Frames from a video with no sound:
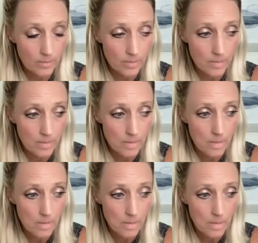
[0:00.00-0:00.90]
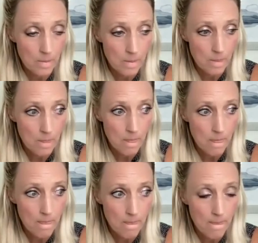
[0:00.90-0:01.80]

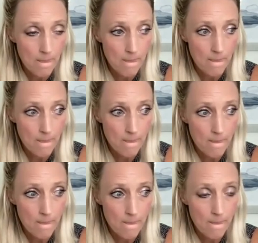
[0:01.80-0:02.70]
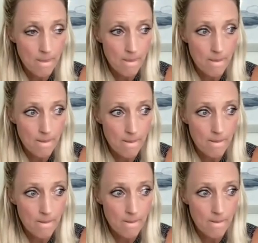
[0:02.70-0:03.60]

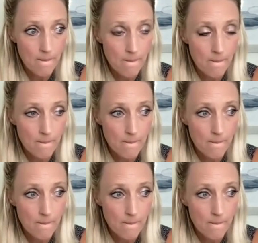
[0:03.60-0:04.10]
(no one is talking)